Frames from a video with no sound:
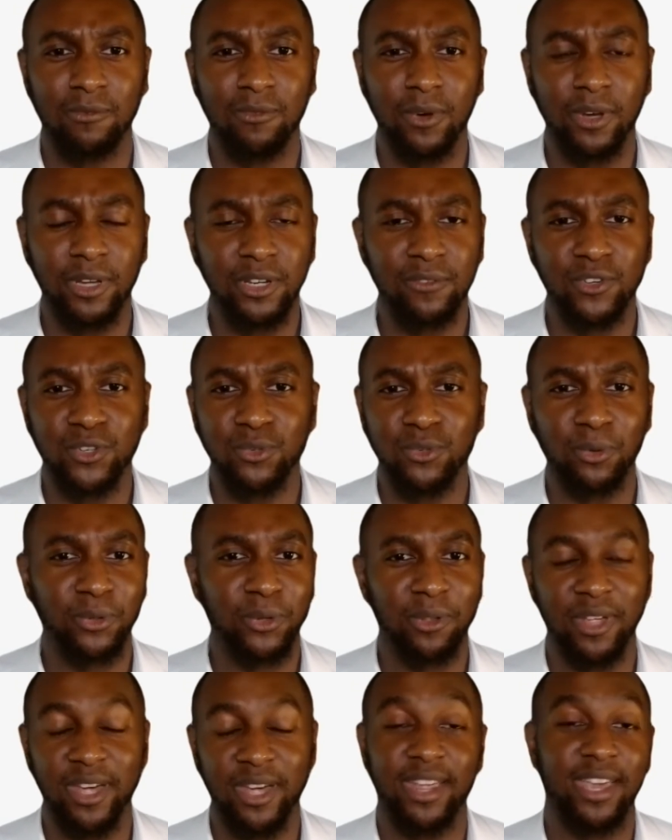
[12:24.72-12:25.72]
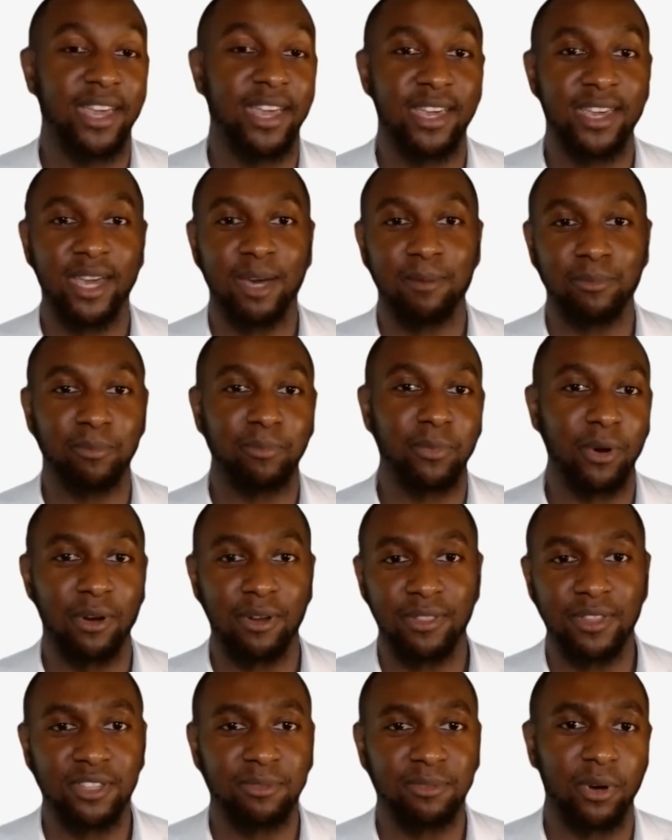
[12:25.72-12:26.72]
individual know that, hey, I'm part of
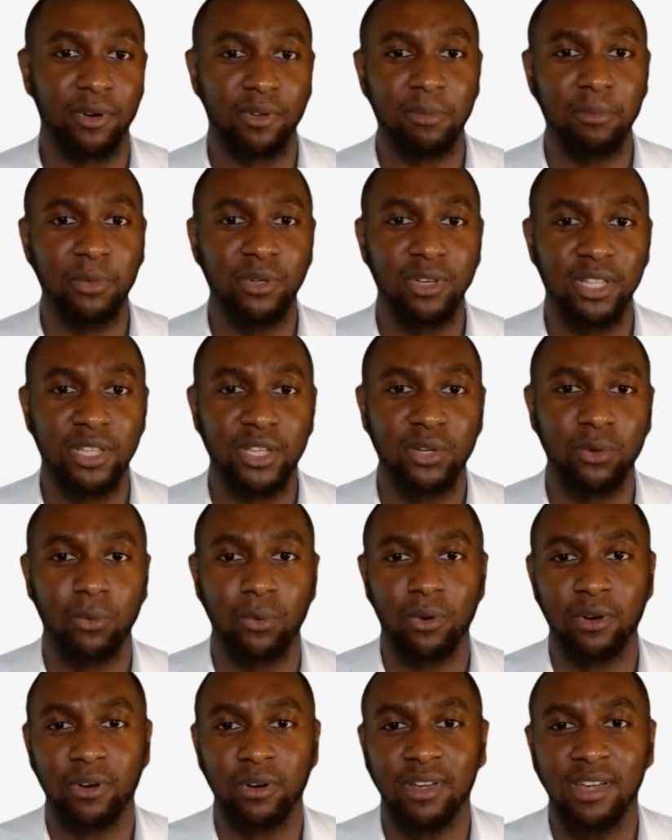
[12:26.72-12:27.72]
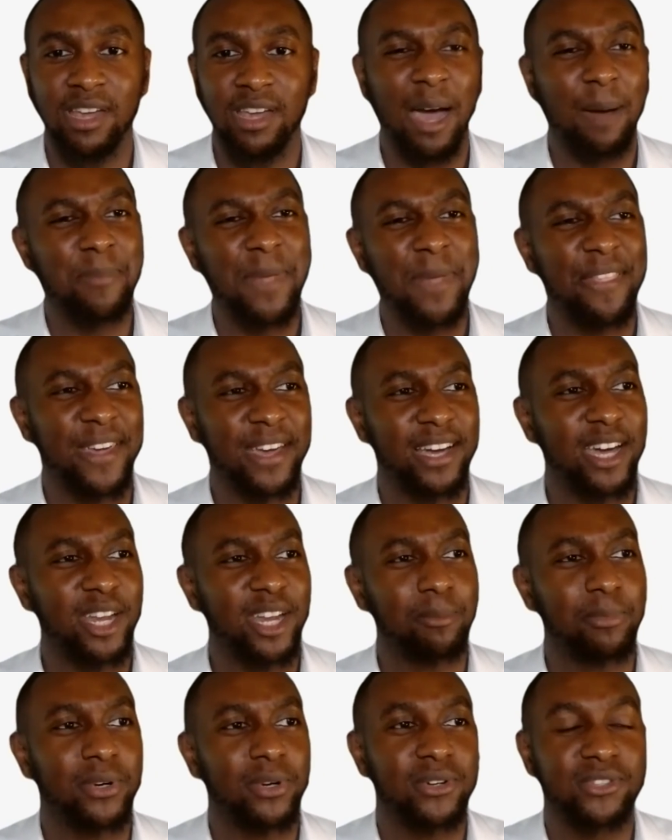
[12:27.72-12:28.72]
this part of community, or I'm not that kind
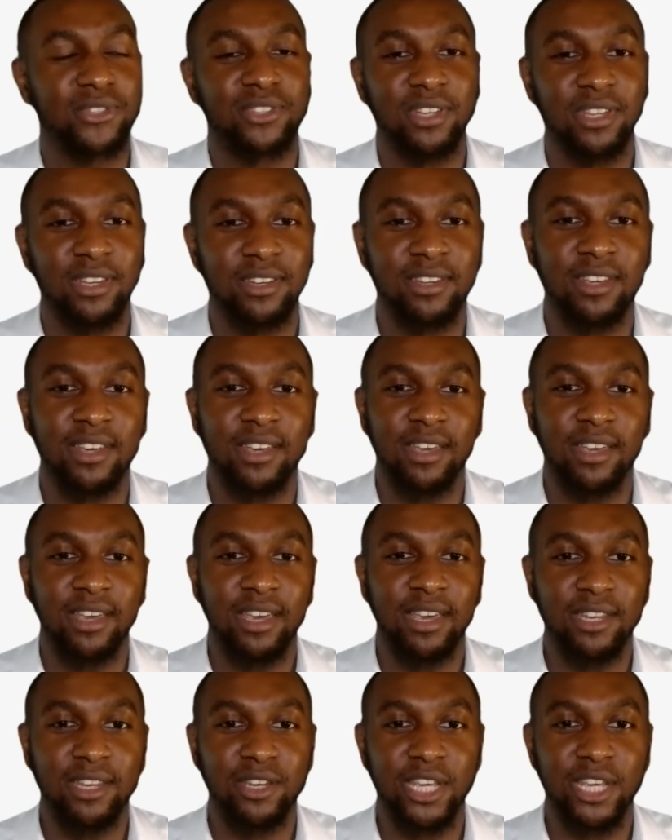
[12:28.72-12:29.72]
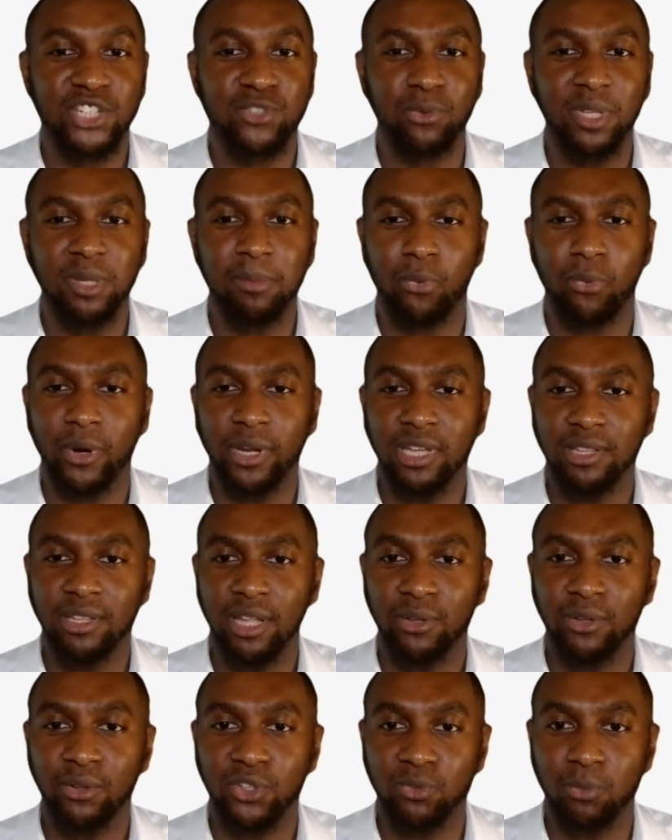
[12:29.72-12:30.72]
of person. And it's really breaking
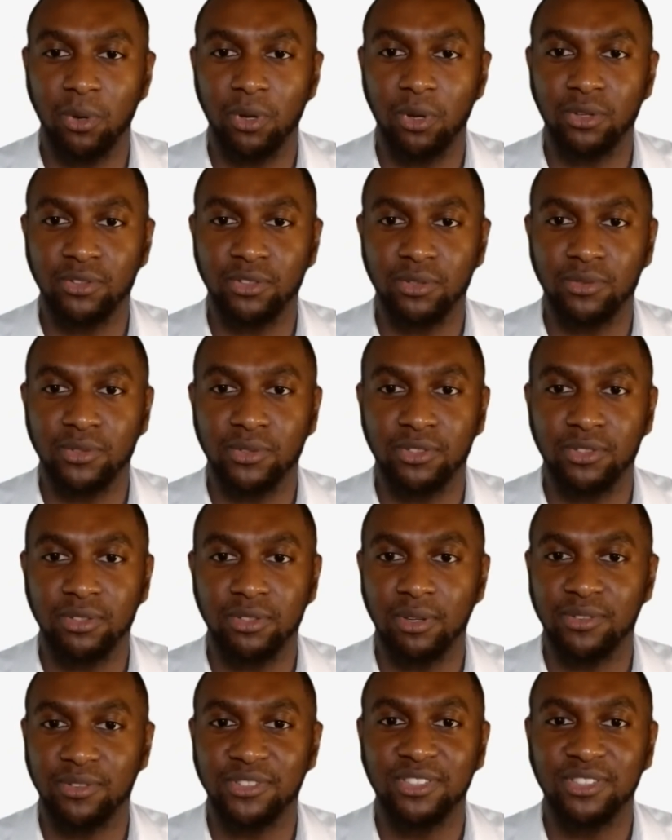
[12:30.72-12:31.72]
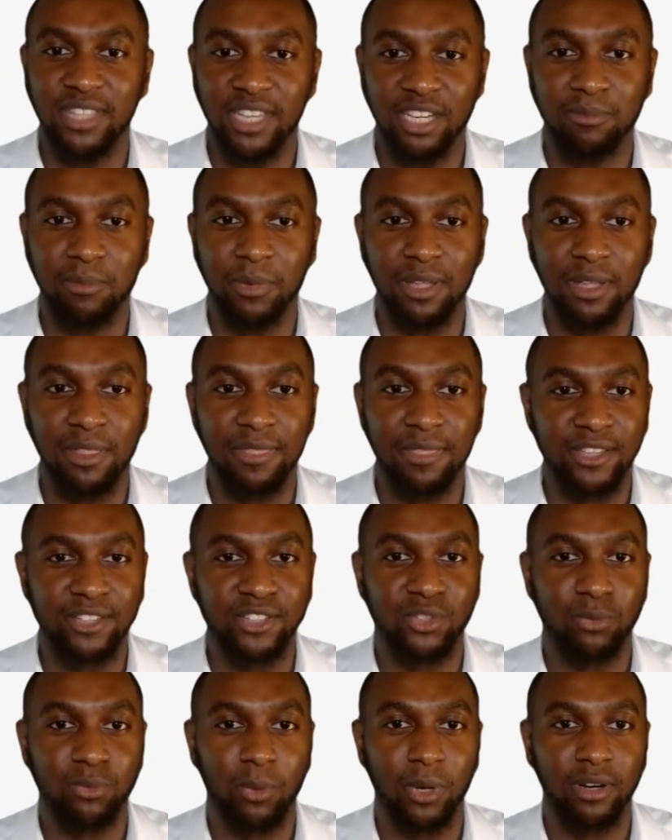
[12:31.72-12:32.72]
down those walls of stigma. And this
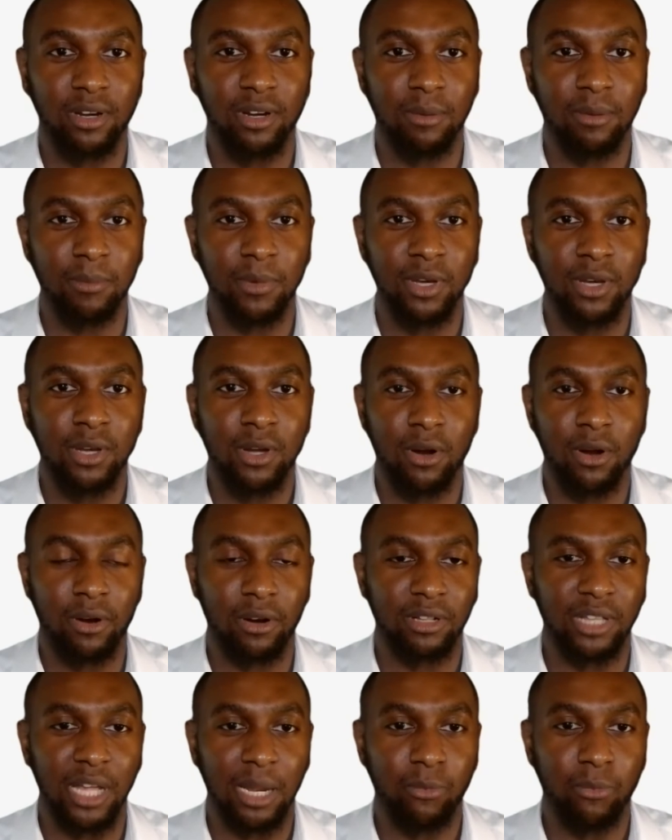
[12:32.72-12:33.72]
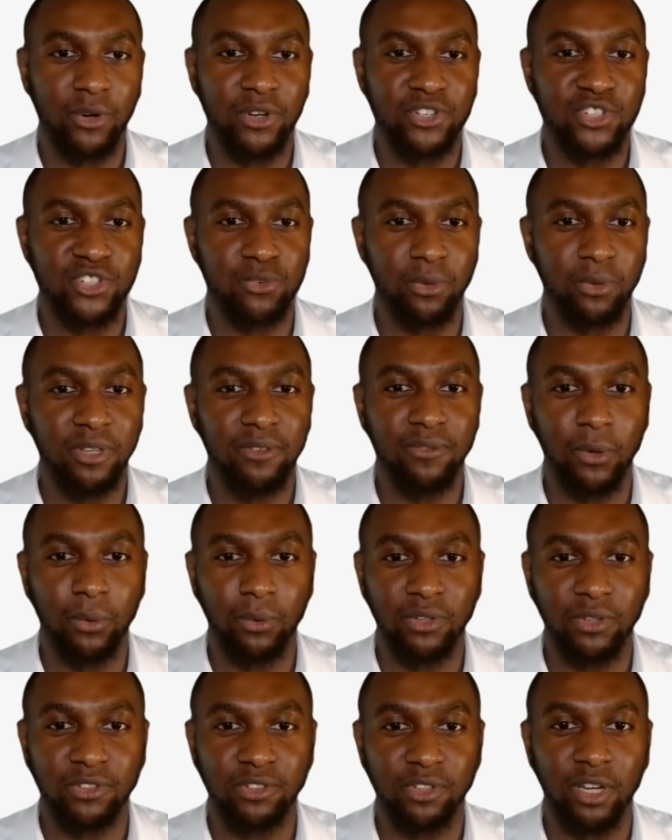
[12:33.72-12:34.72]
is what our collaborations really
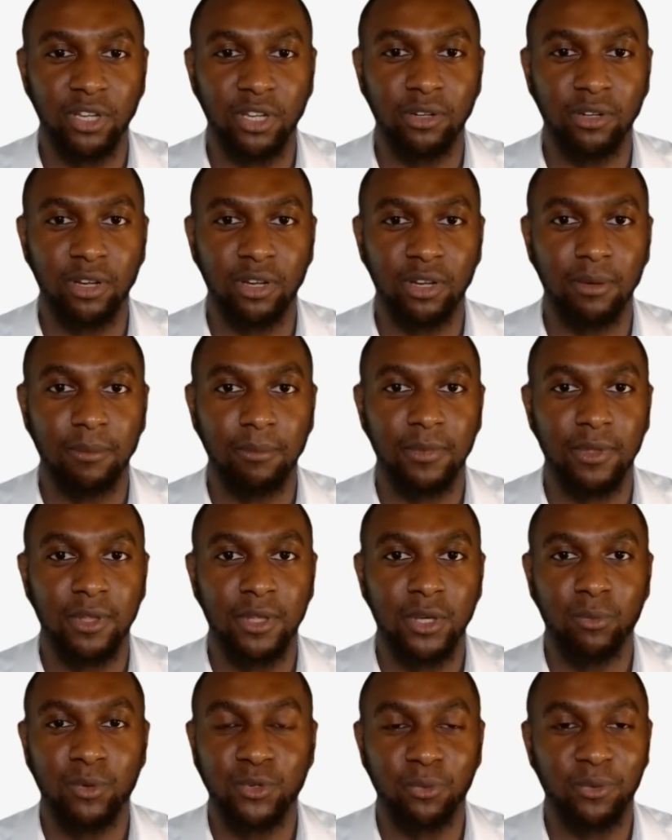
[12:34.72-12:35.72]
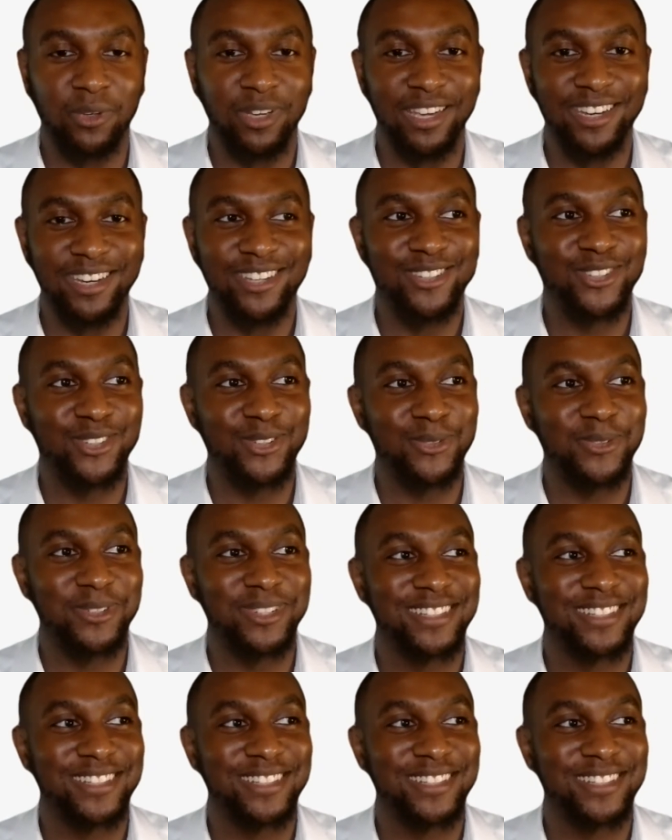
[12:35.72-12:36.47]
focus on, which we'll get into.